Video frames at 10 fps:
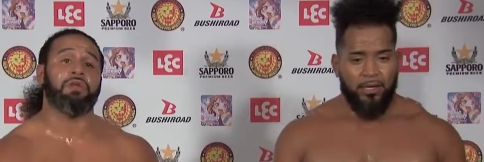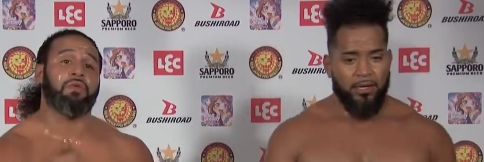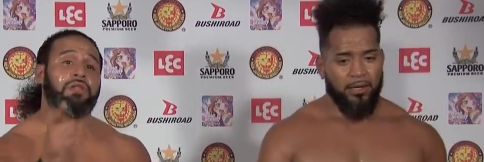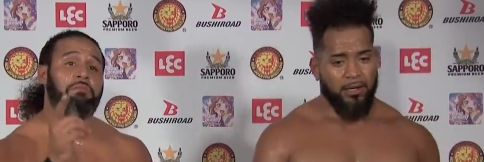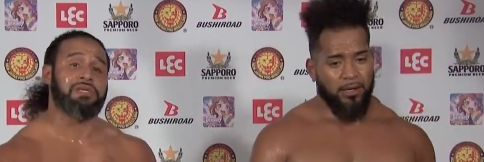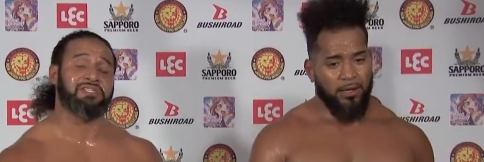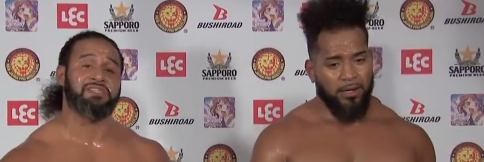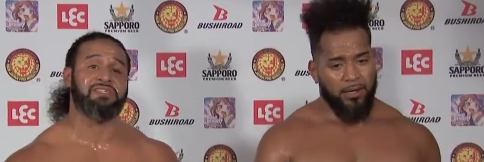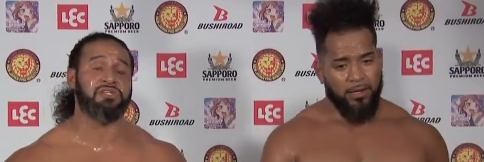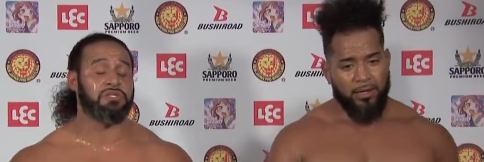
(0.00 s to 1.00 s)
Speaker 1: the one that makes the
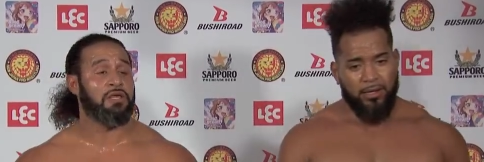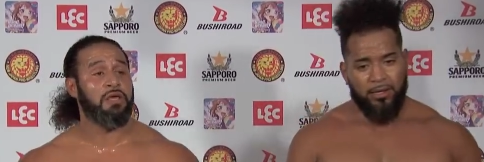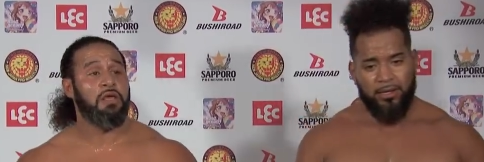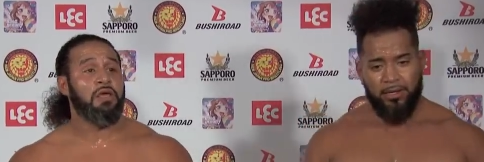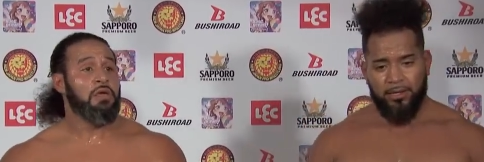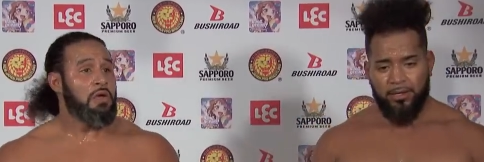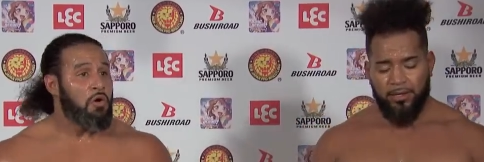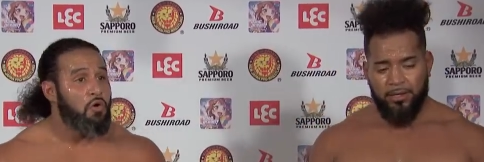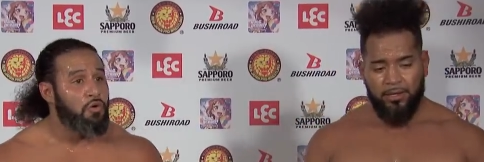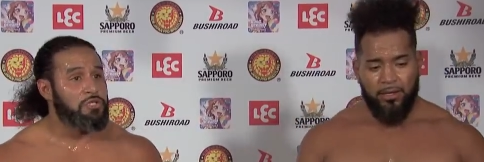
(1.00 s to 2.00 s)
decision
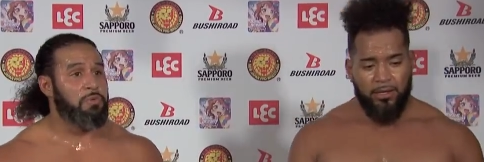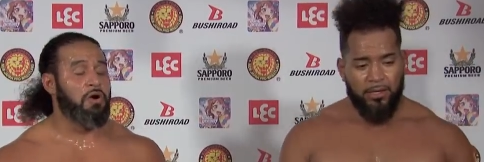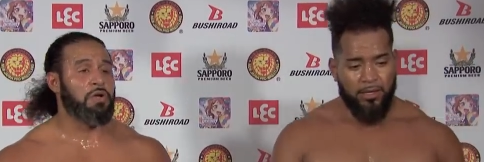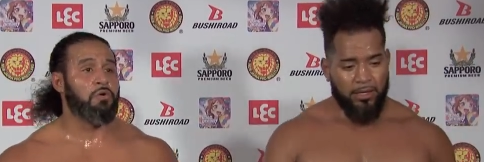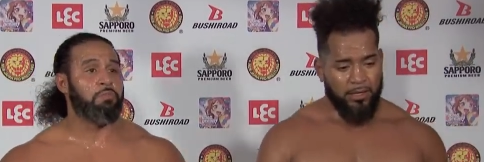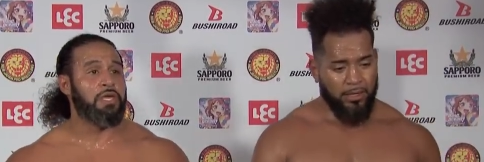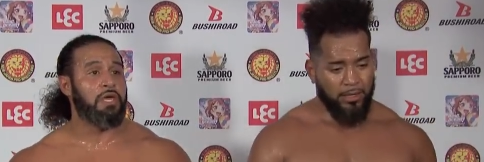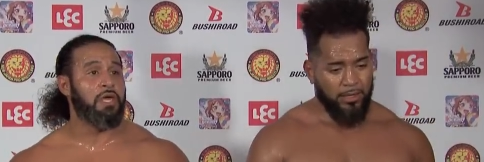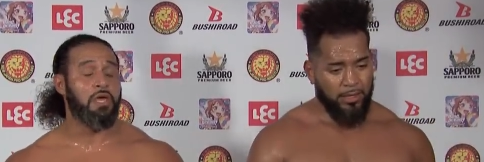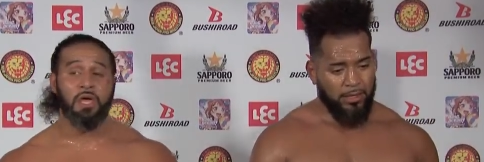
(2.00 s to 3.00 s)
who his partner will
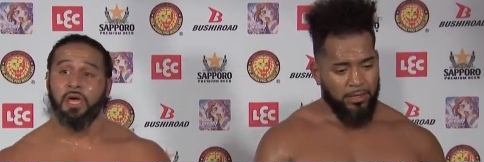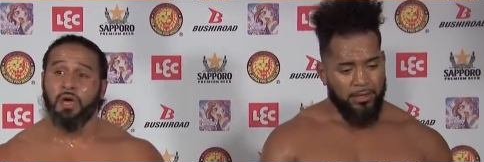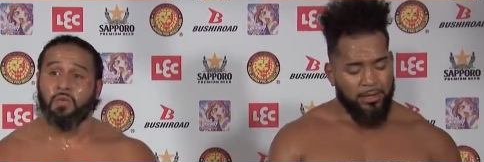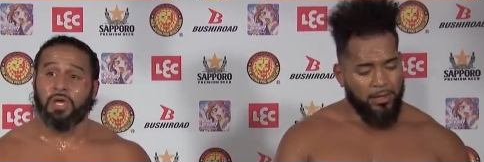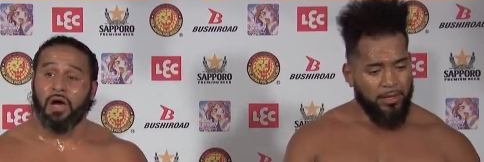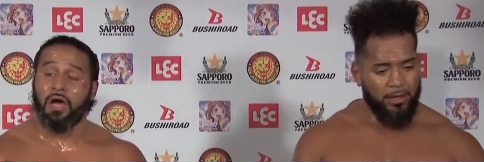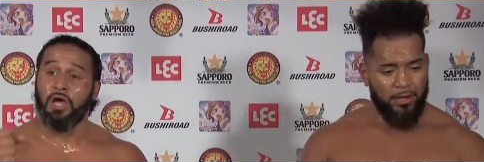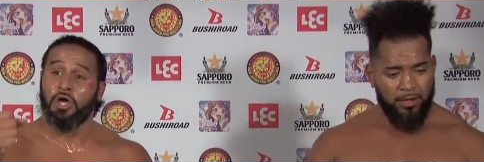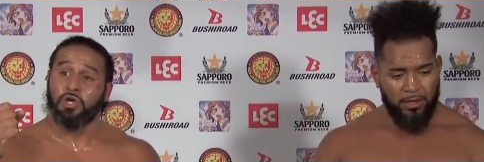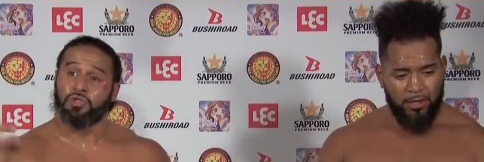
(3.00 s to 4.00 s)
be. We got
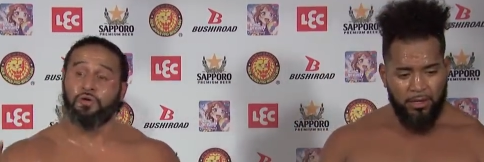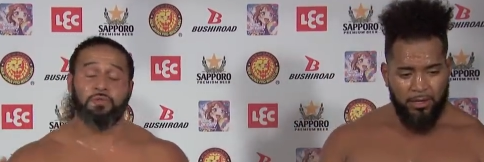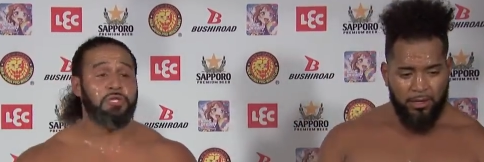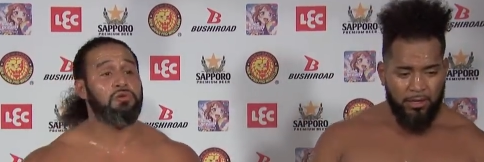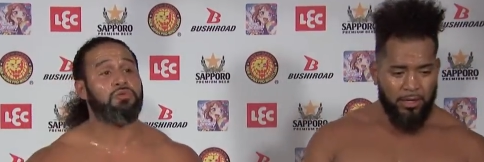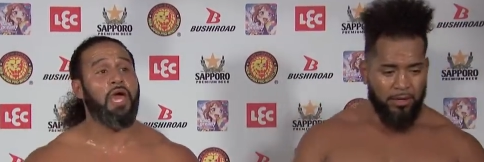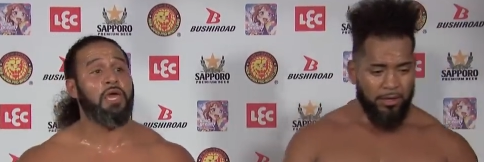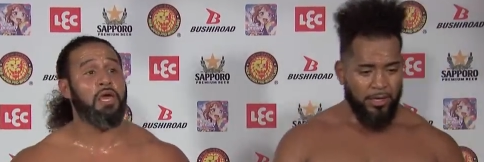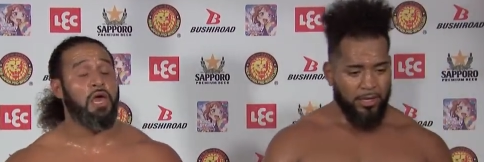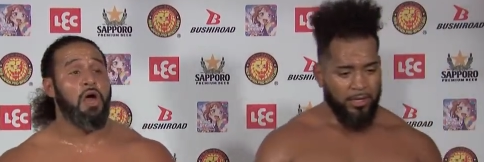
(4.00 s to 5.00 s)
two from the
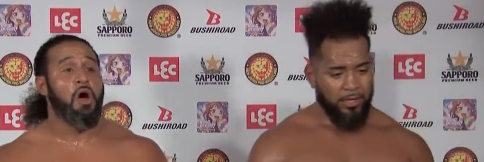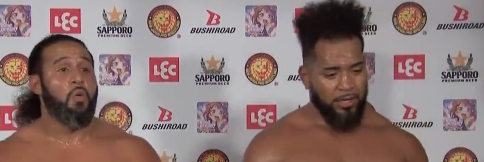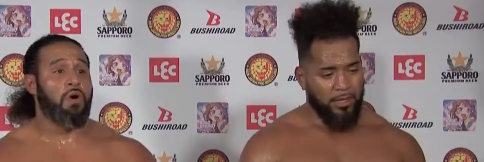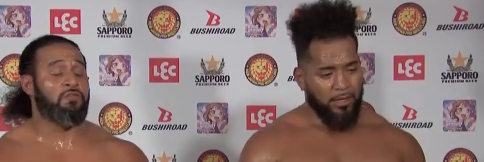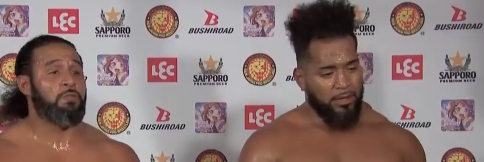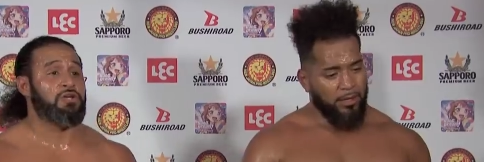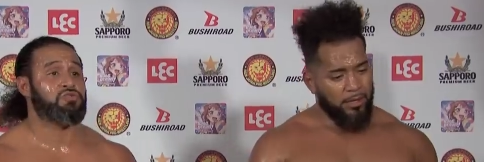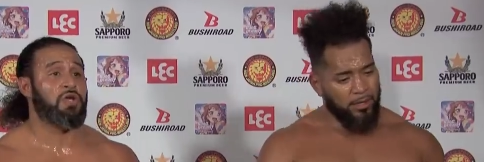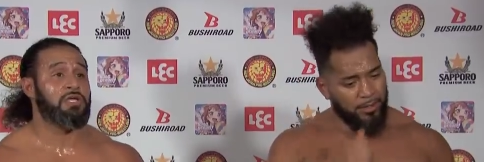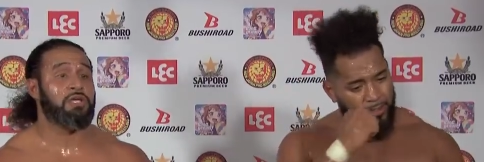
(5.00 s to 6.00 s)
UK, one from
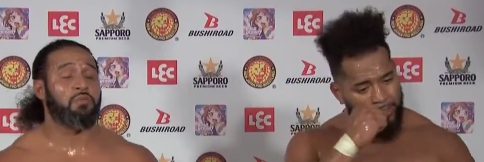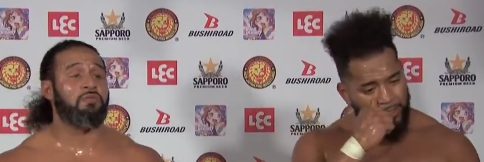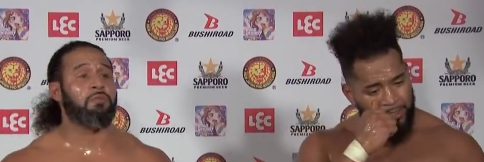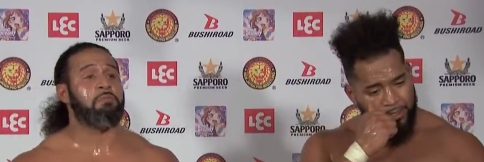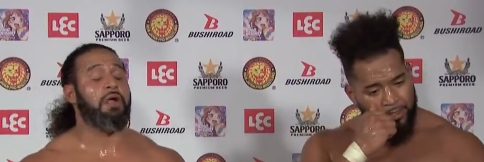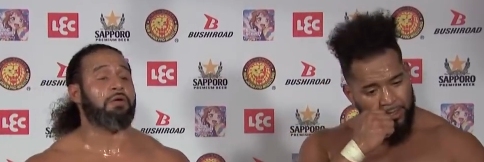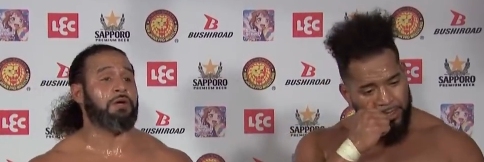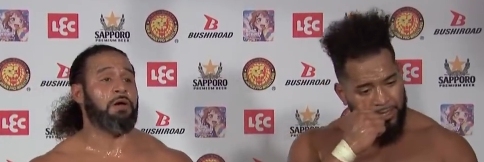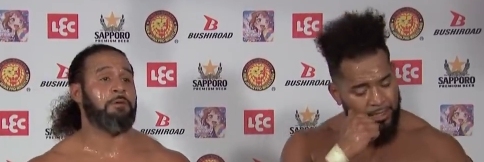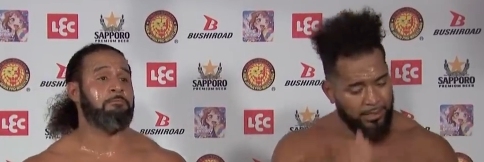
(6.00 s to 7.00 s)
Australia, and one from
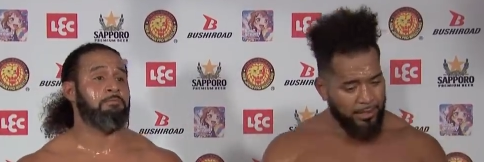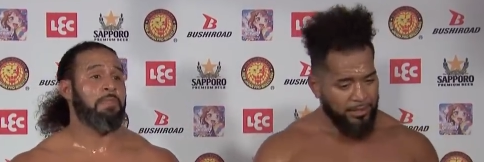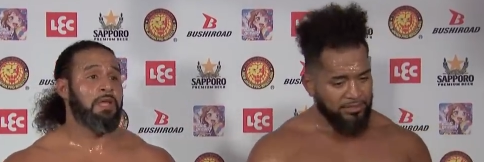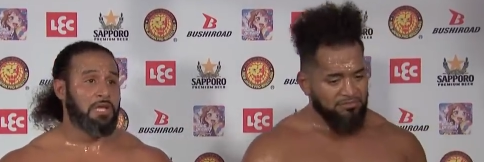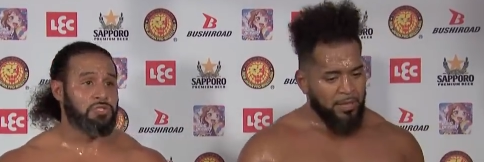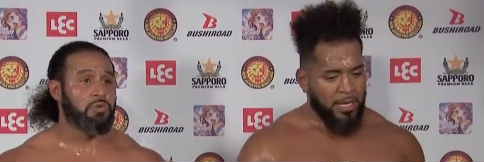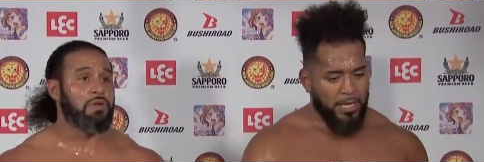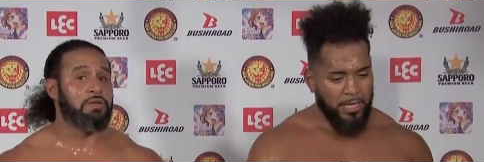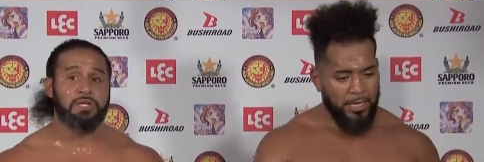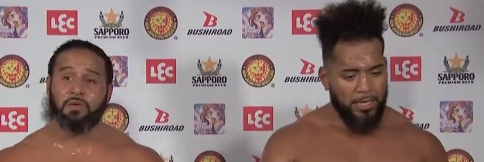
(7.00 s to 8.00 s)
America. That's what
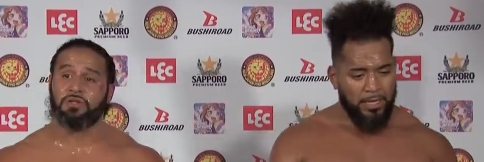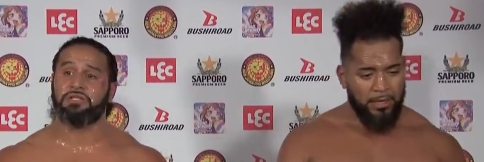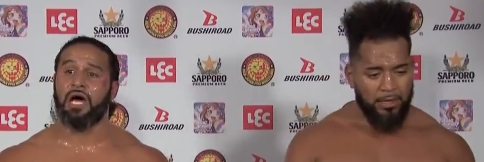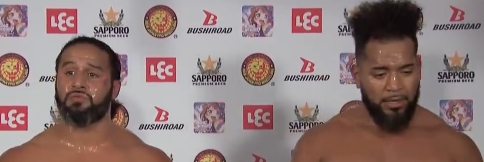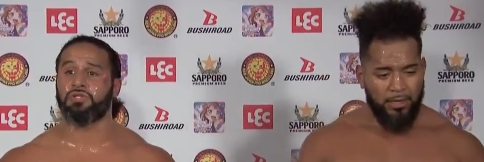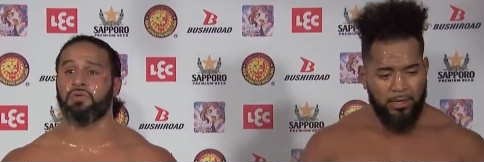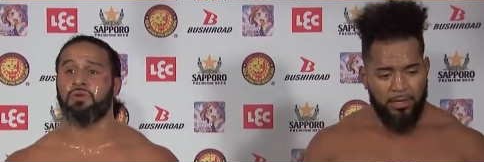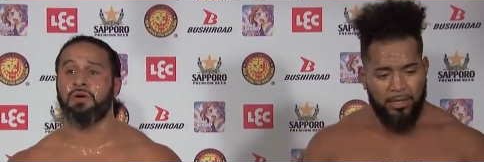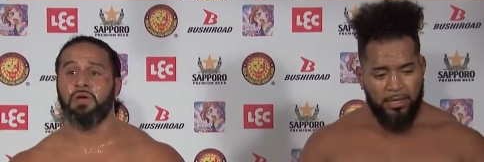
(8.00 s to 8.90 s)
we narrowed it down to.